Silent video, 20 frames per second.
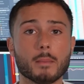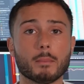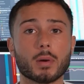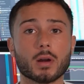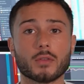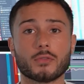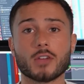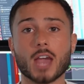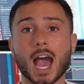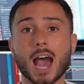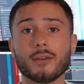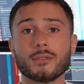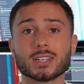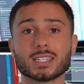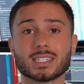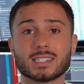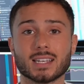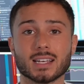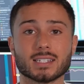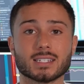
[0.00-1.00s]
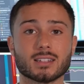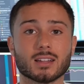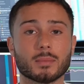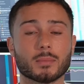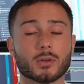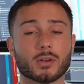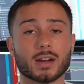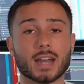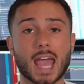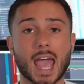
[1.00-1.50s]
But if you have a
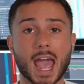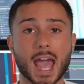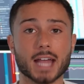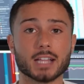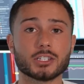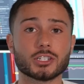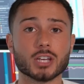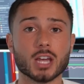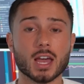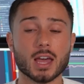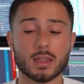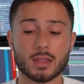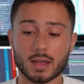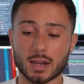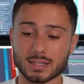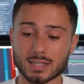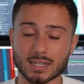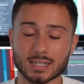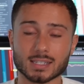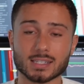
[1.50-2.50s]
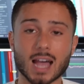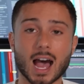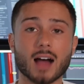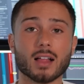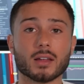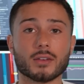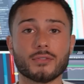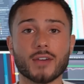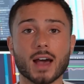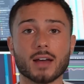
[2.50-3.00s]
system or an edge that has a
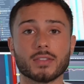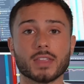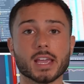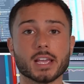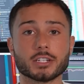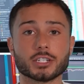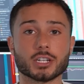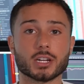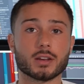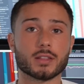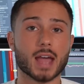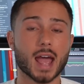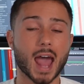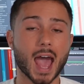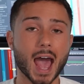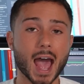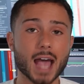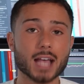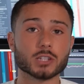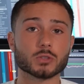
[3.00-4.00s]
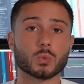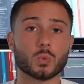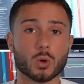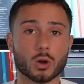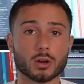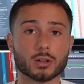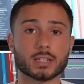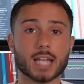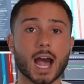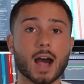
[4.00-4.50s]
solid foundation that has
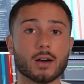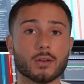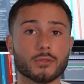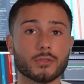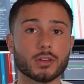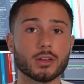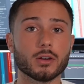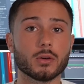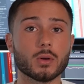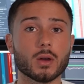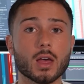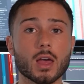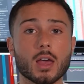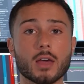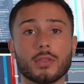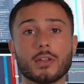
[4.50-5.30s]
worked out for you,